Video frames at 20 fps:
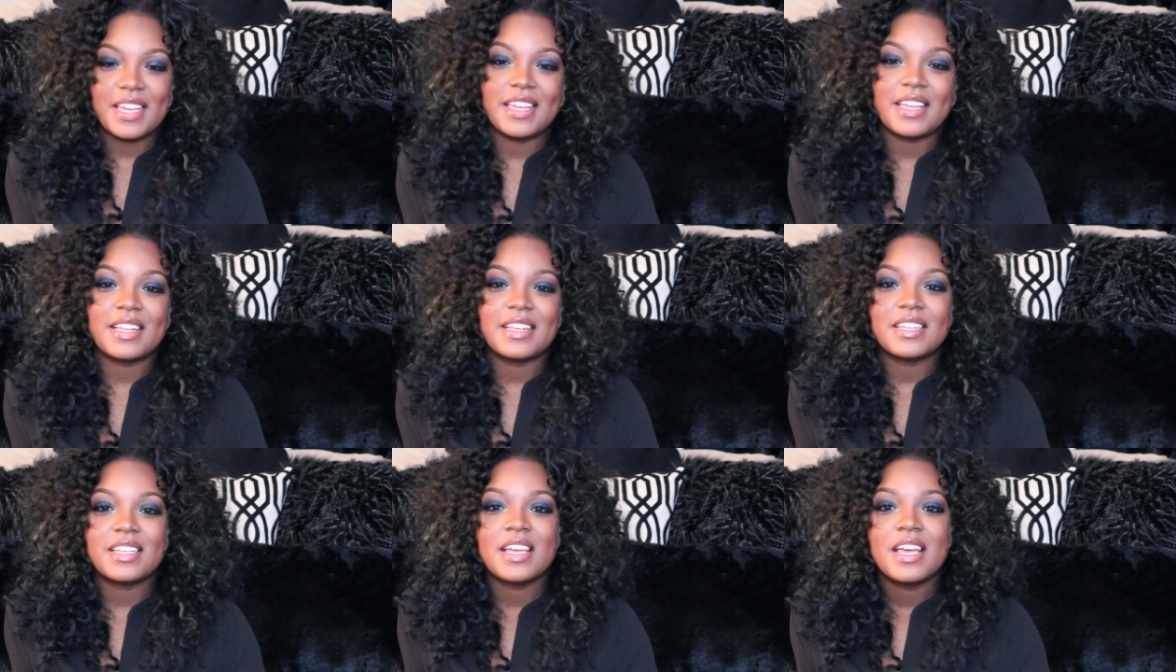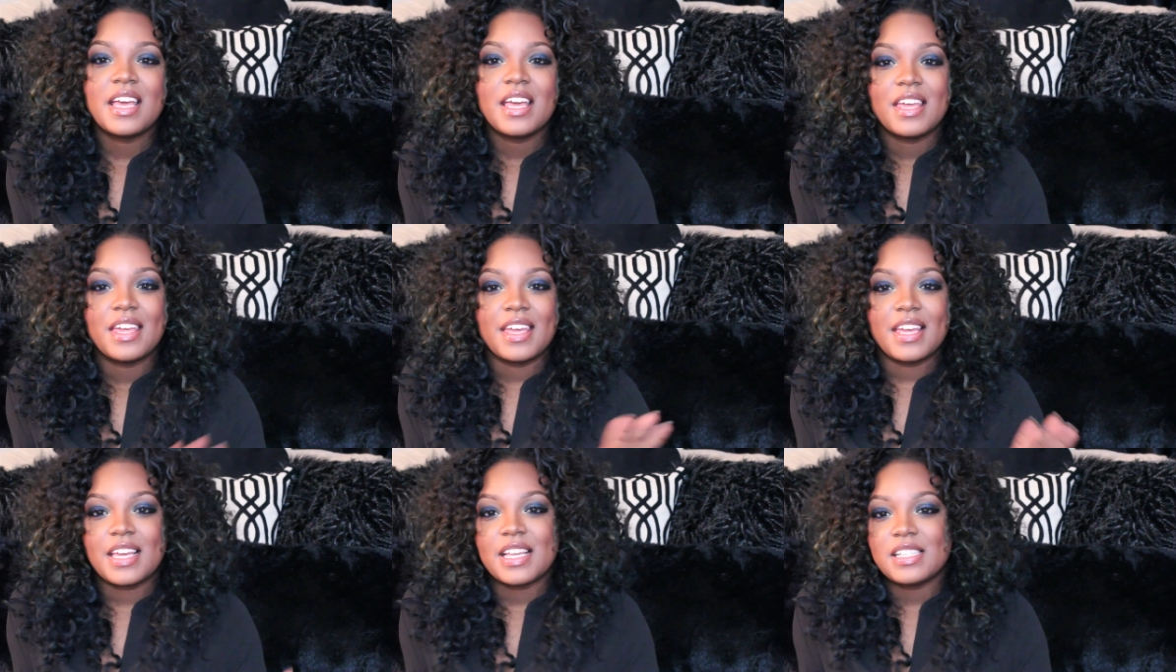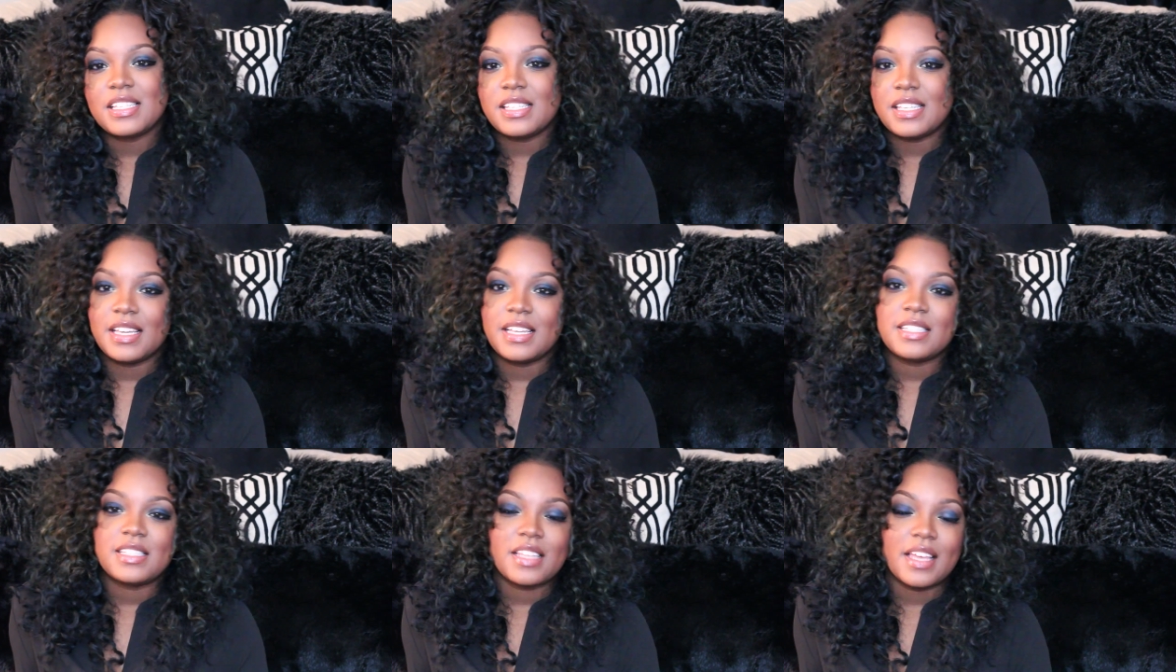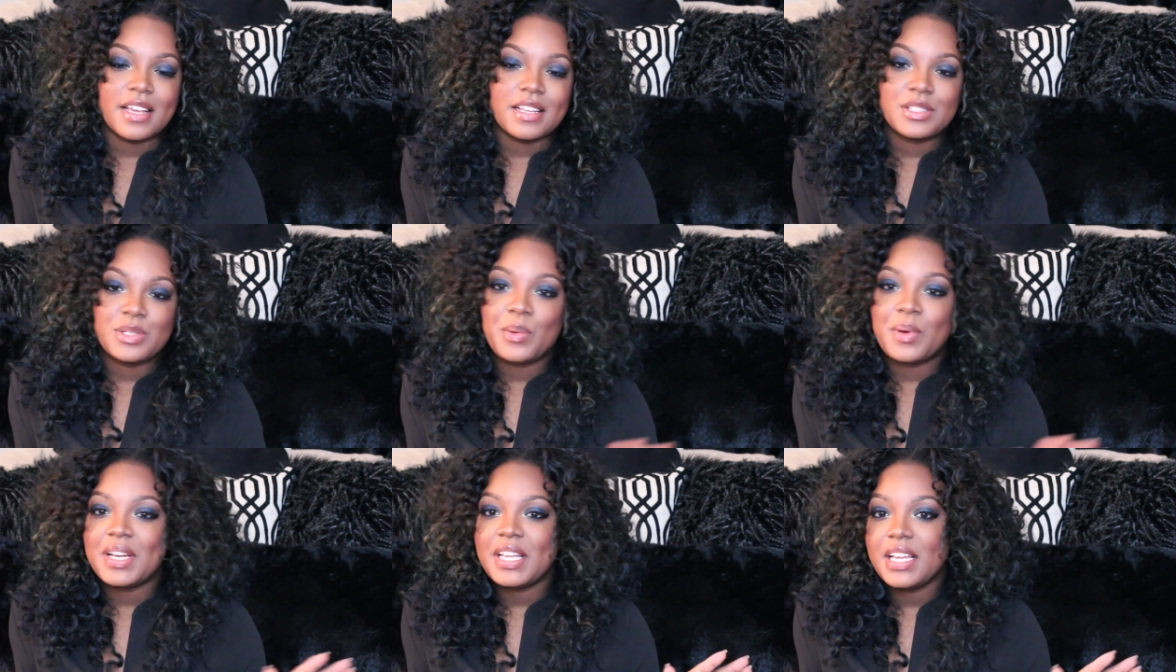And it contains like
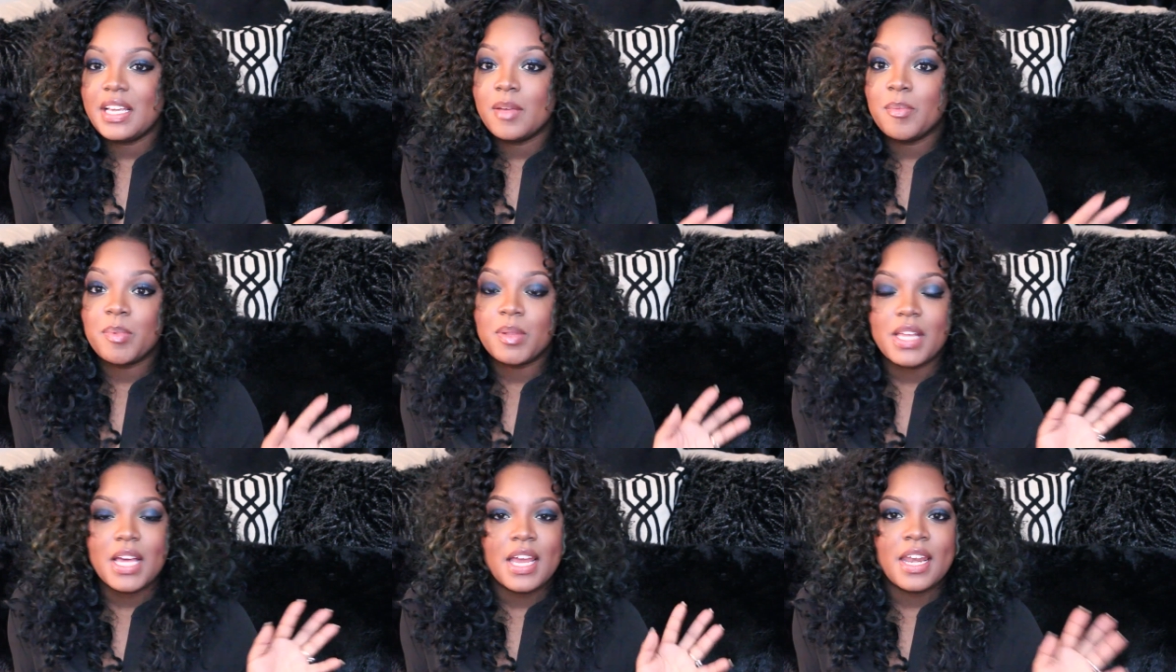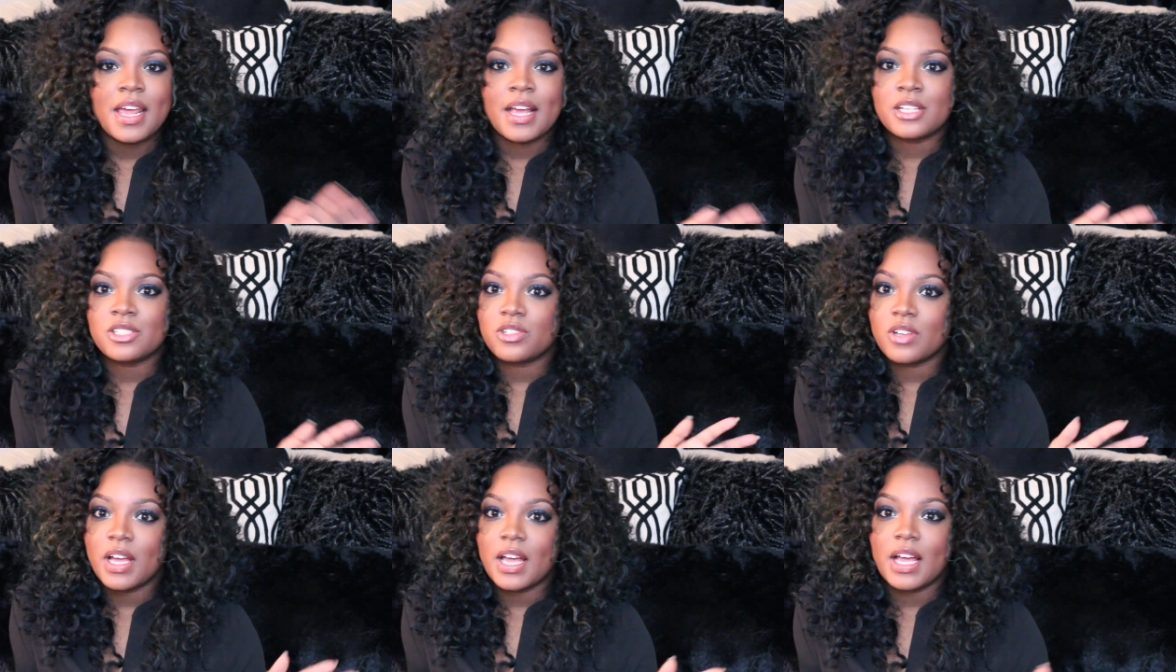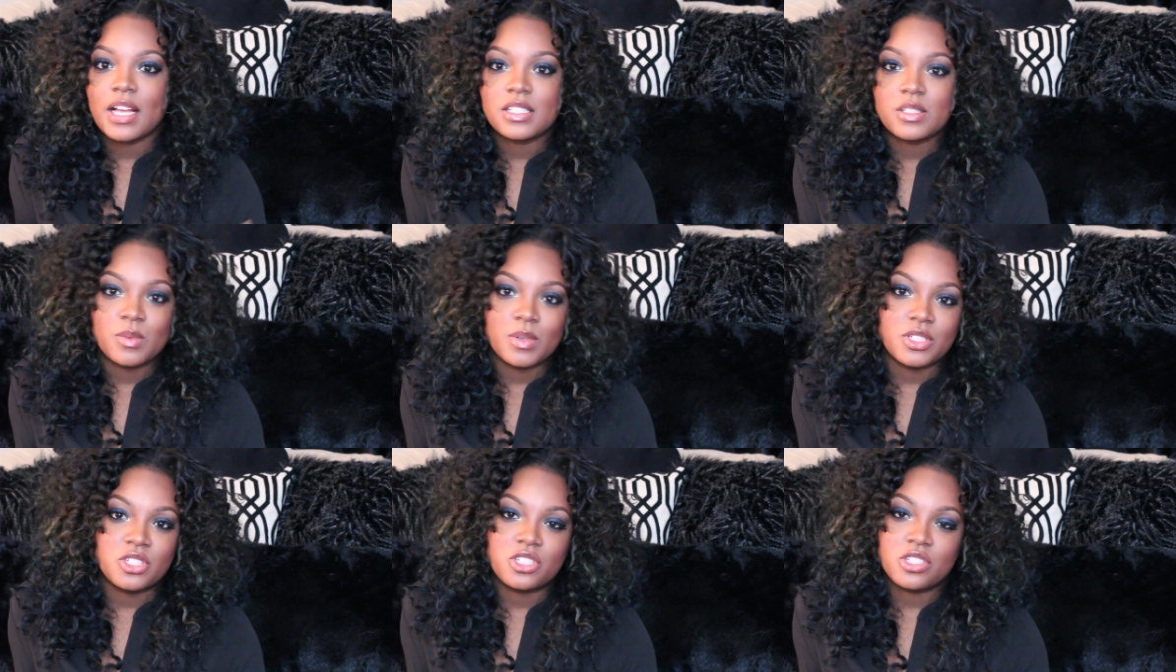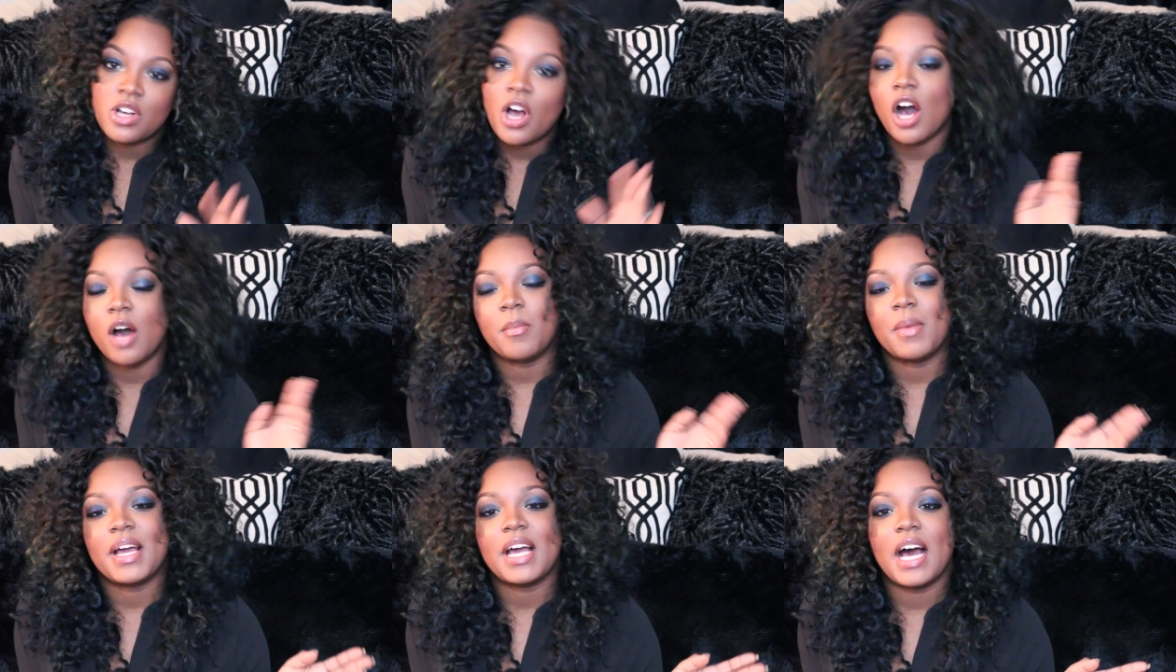20 plant extracts, which
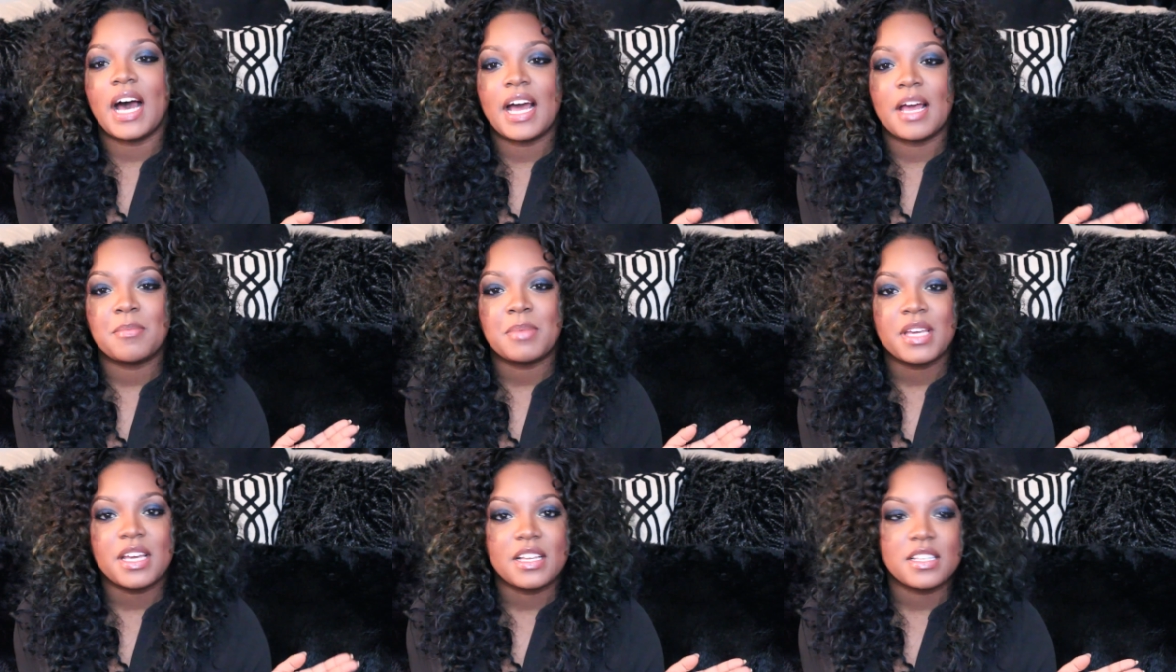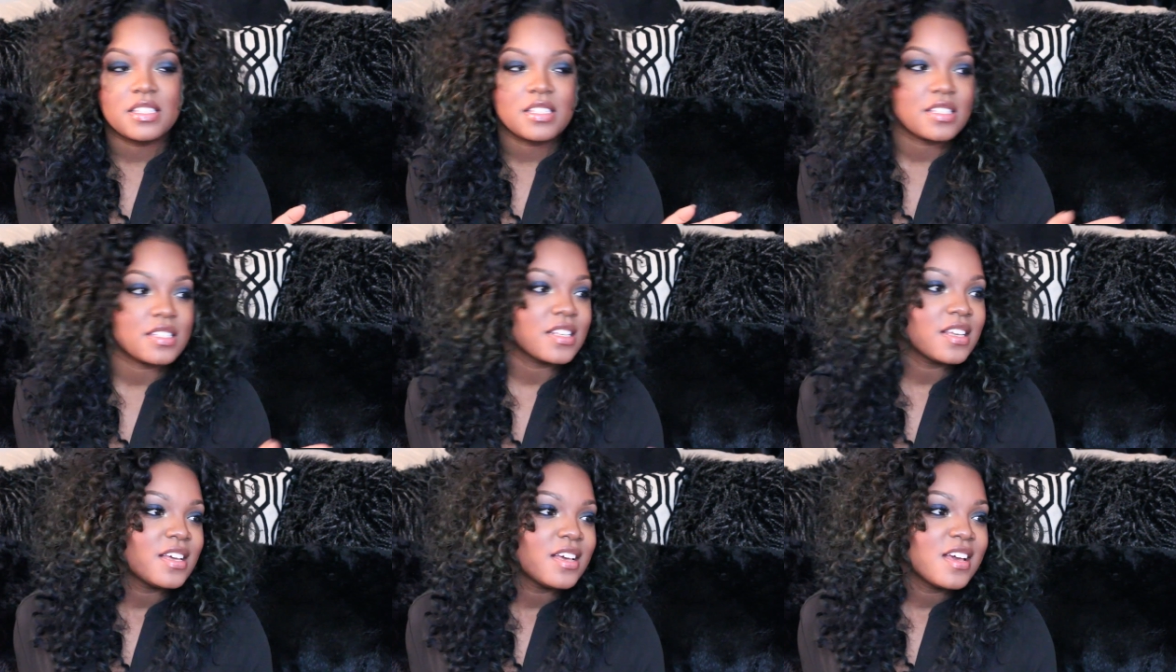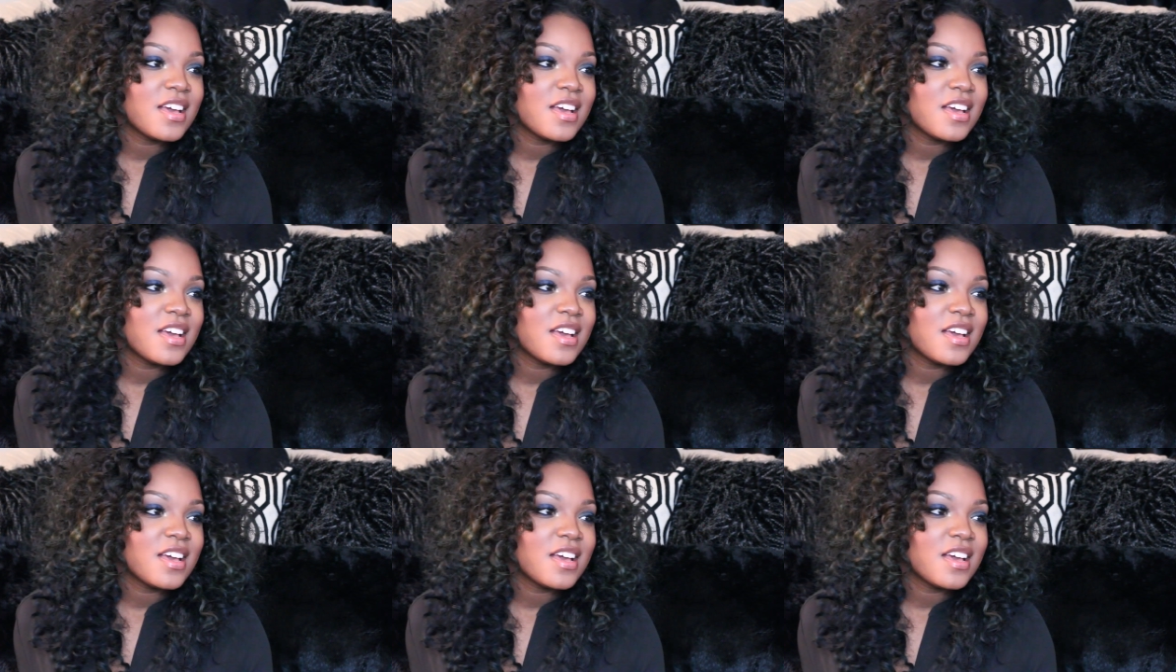caught my eye because